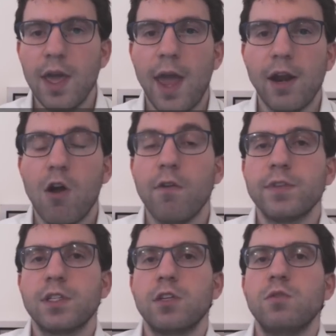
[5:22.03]
and all of a
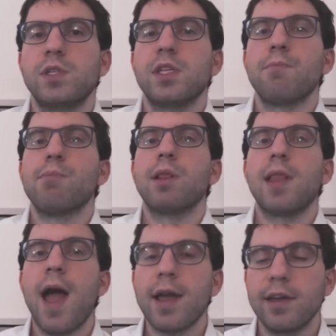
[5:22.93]
sudden you see that
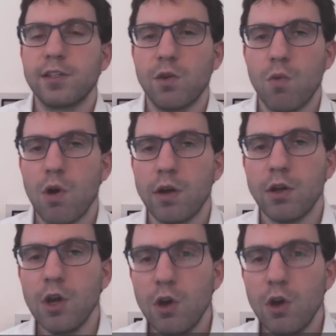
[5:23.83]
black is the one